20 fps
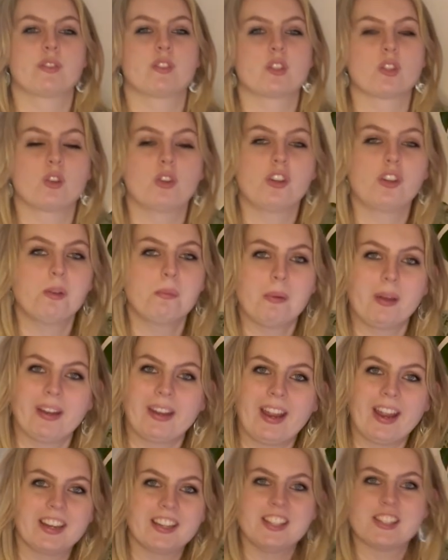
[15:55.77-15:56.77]
soil by
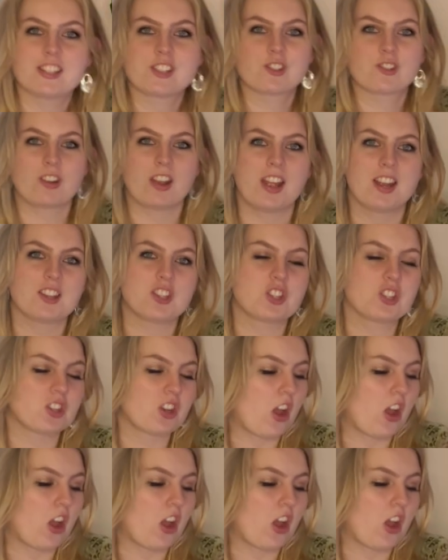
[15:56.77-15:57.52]
any stretch,